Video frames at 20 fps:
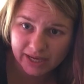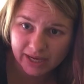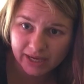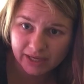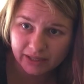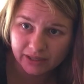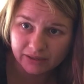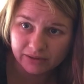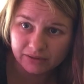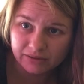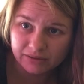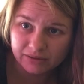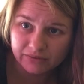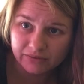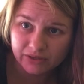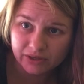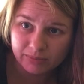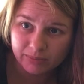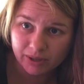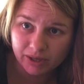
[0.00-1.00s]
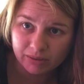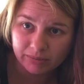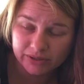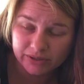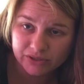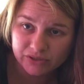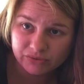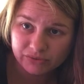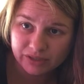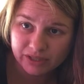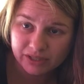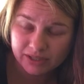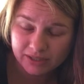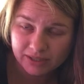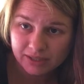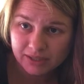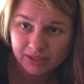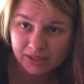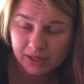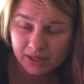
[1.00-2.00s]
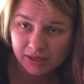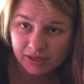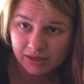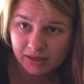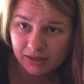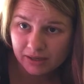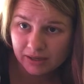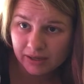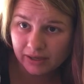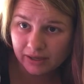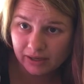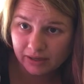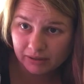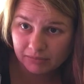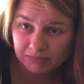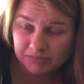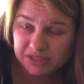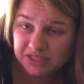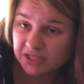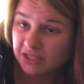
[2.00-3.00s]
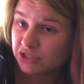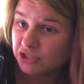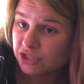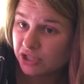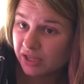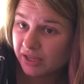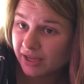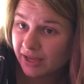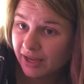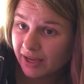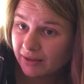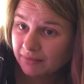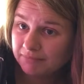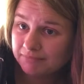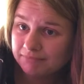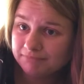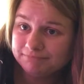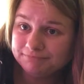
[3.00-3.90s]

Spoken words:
cat ear in the very bottom of the screen. I am massaging a cat,